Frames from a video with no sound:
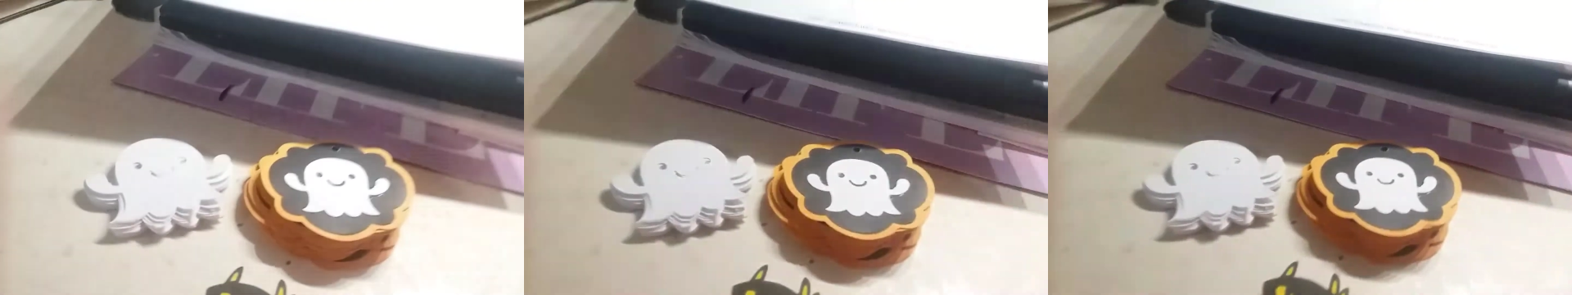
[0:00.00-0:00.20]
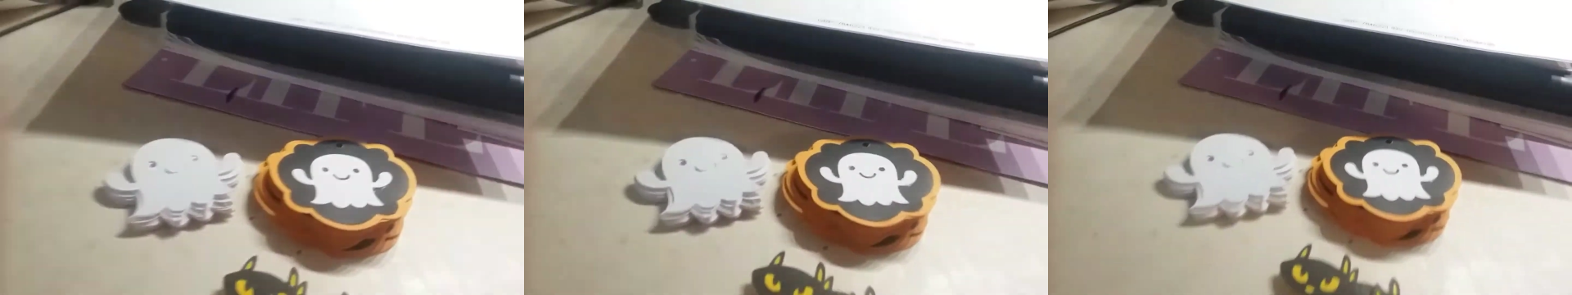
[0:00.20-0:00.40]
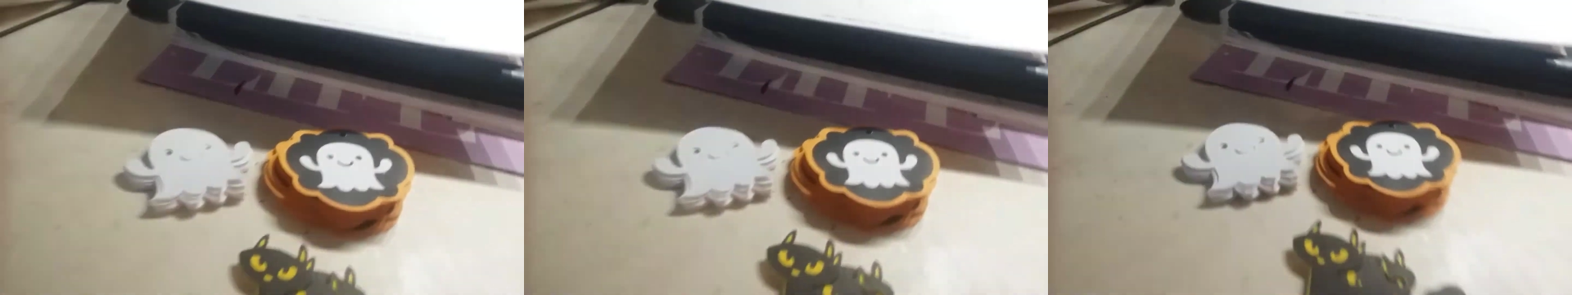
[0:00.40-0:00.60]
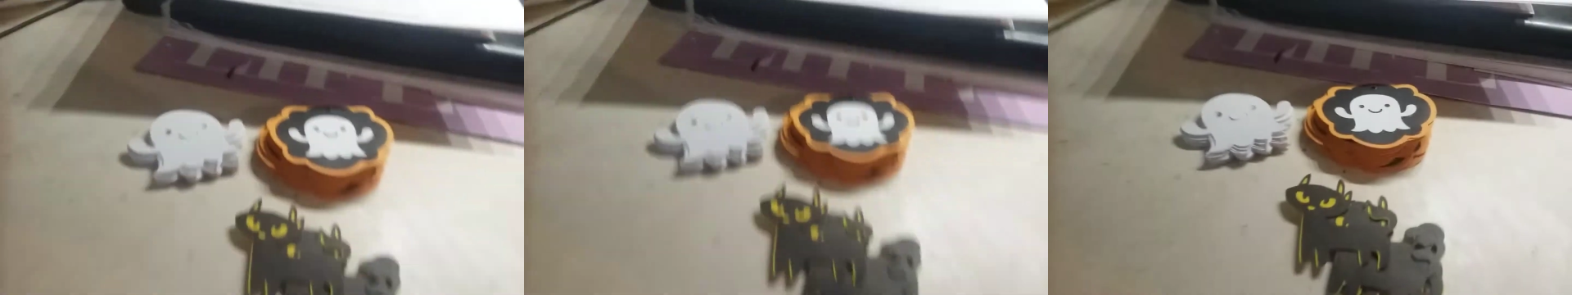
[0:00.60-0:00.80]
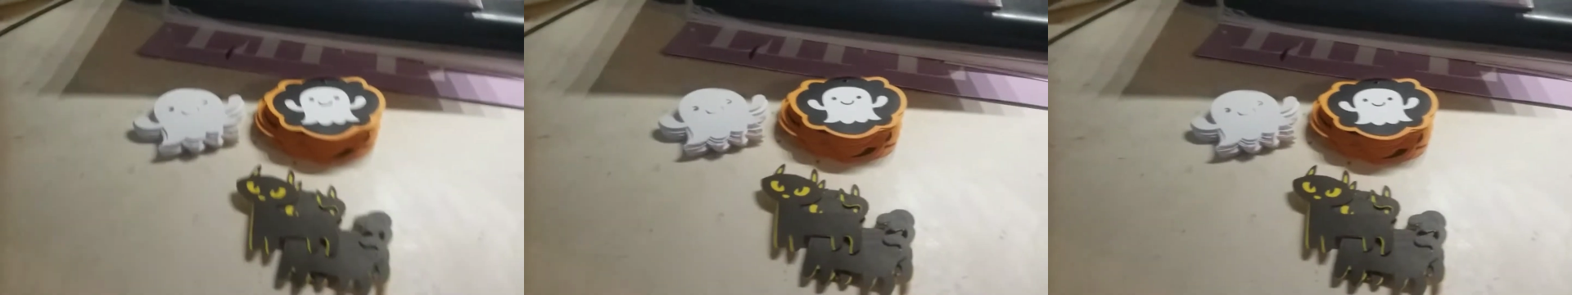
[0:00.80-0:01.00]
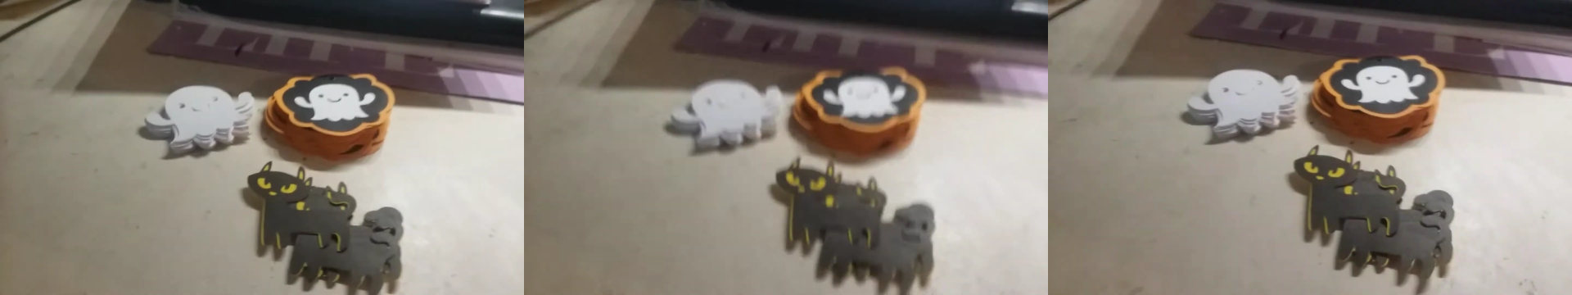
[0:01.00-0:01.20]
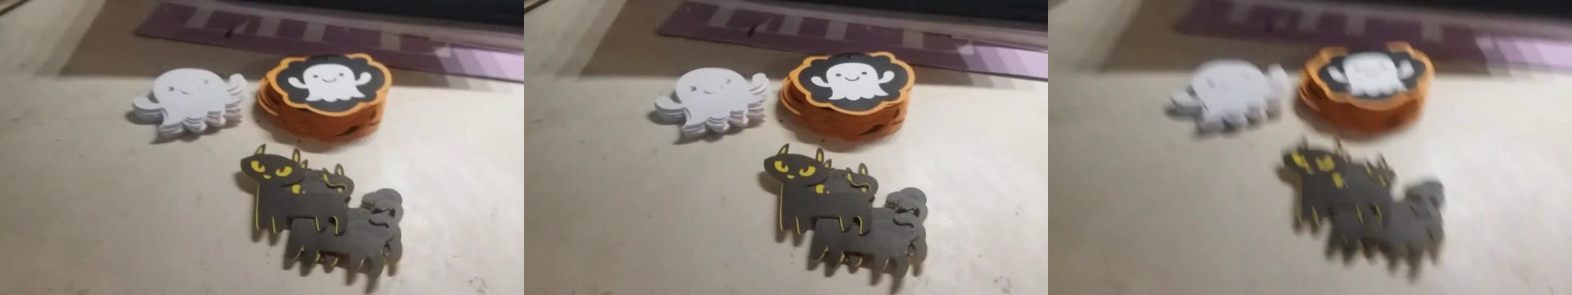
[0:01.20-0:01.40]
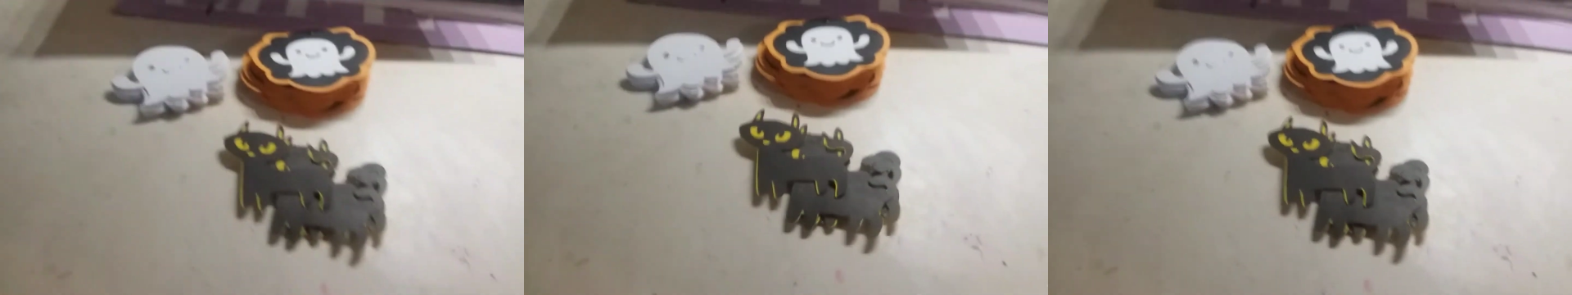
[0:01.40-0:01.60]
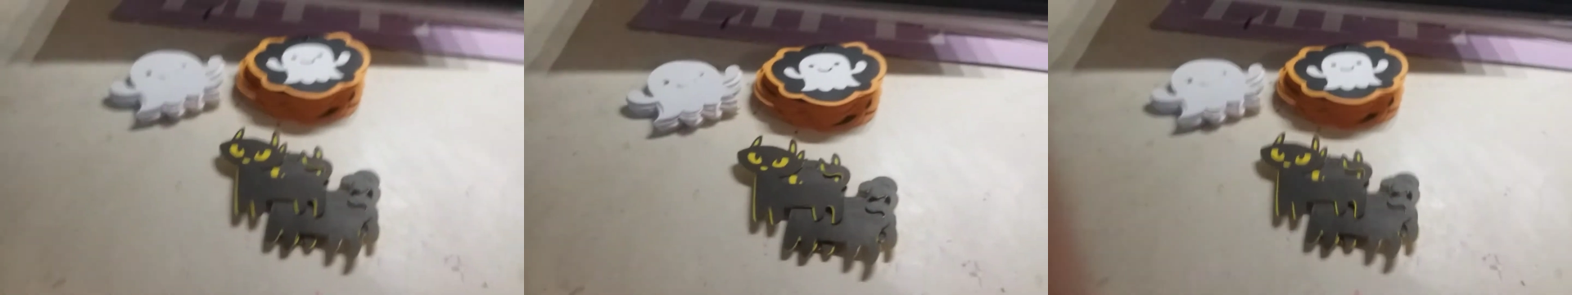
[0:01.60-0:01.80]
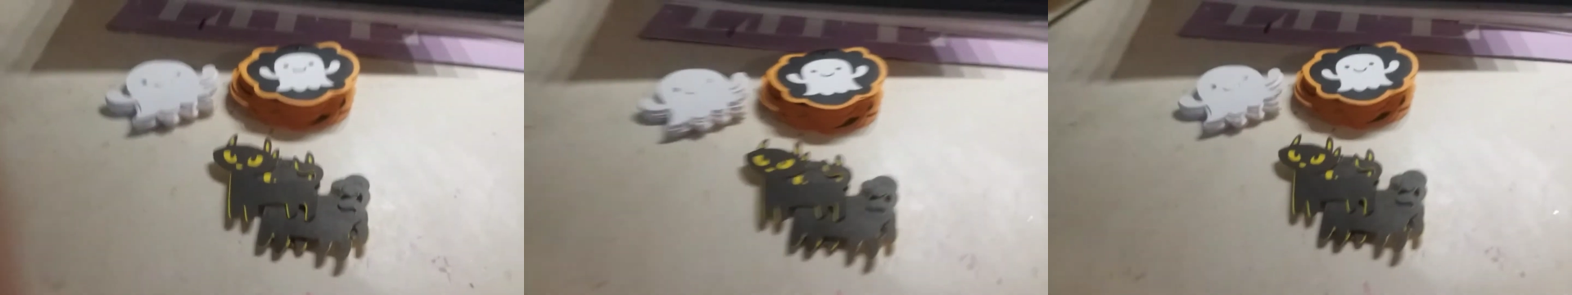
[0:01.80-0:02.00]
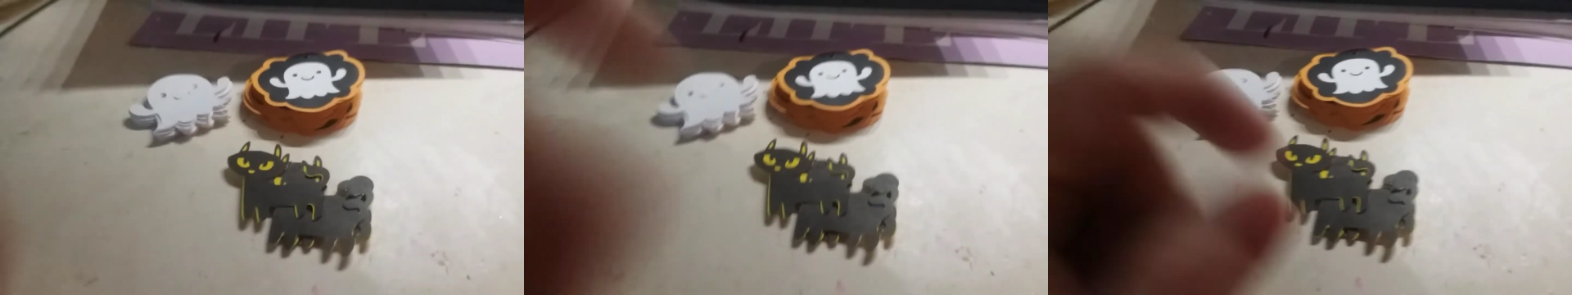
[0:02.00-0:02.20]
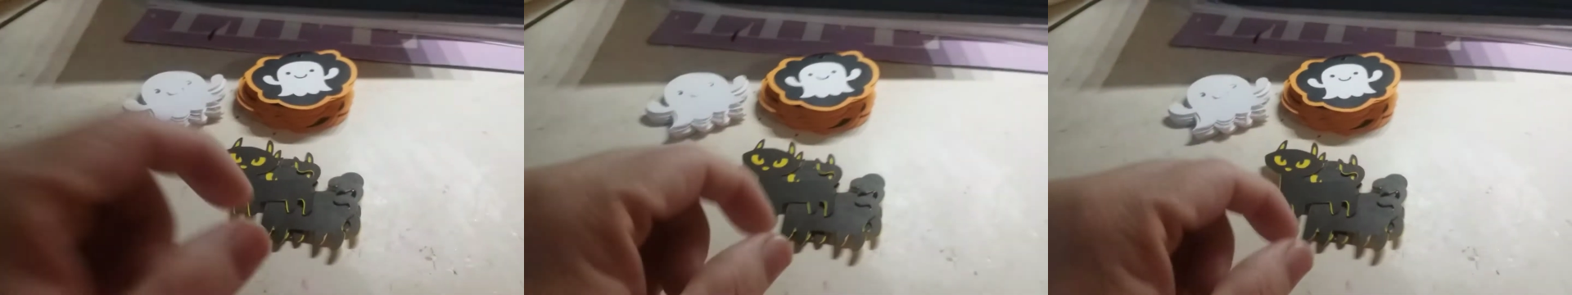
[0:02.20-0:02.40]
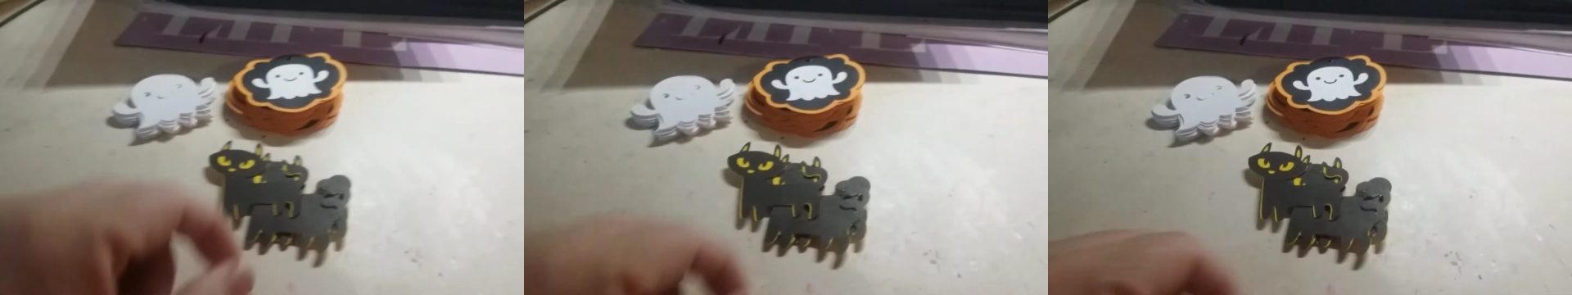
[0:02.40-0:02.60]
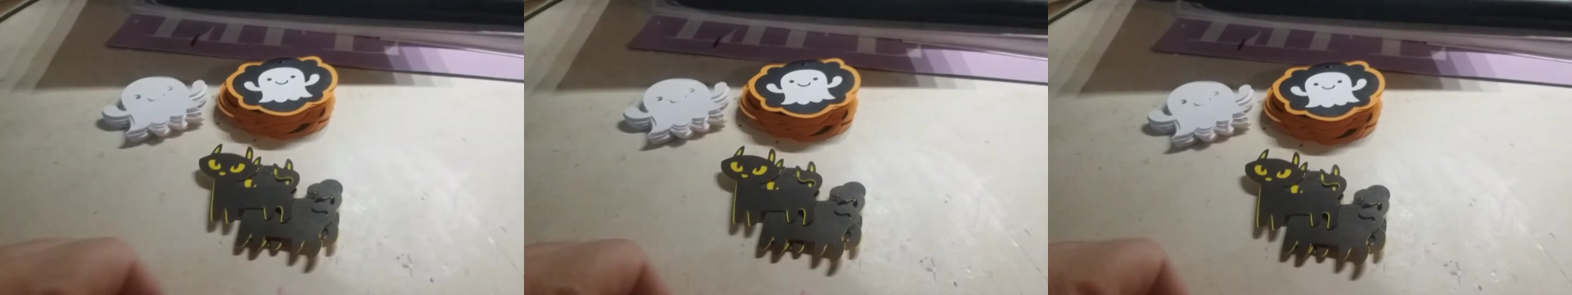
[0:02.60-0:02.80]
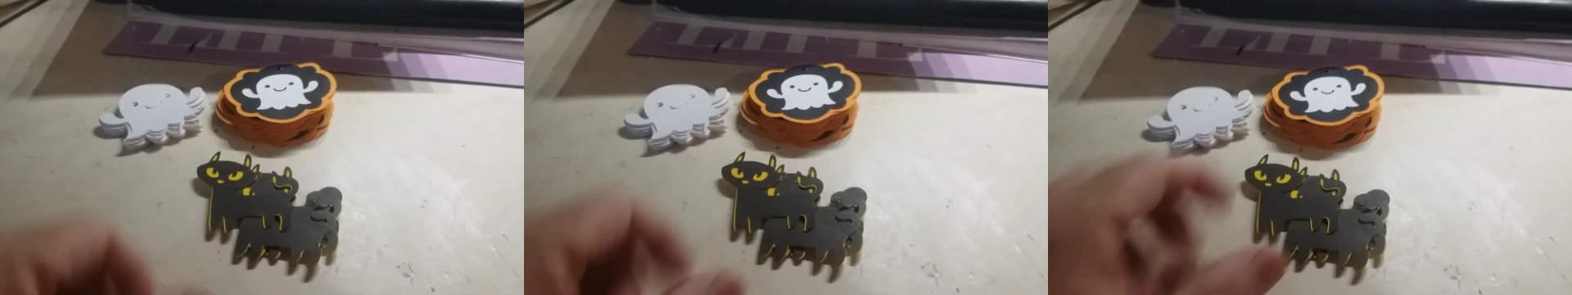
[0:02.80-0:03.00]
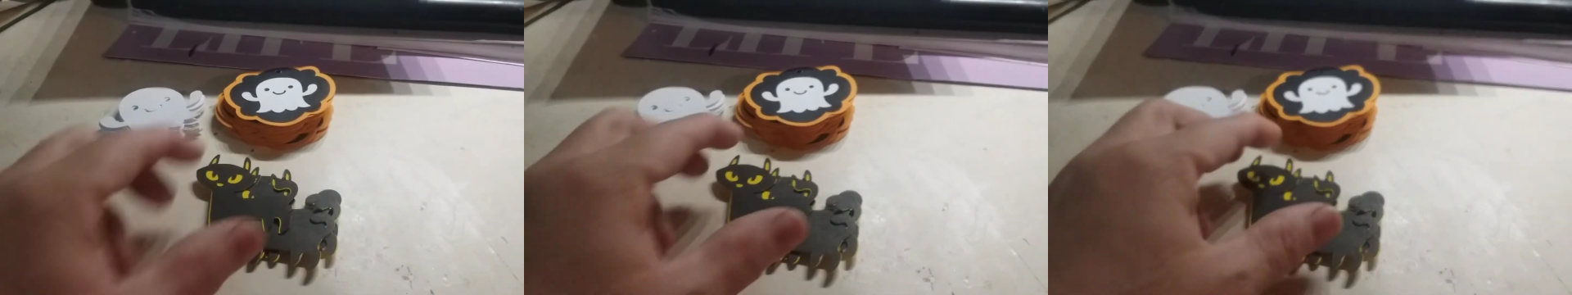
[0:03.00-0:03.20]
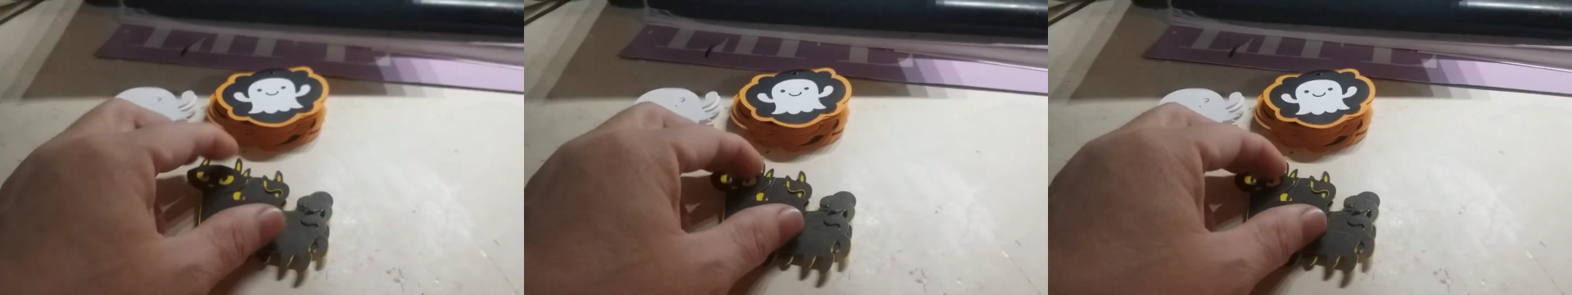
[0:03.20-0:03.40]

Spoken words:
(no speaker visible)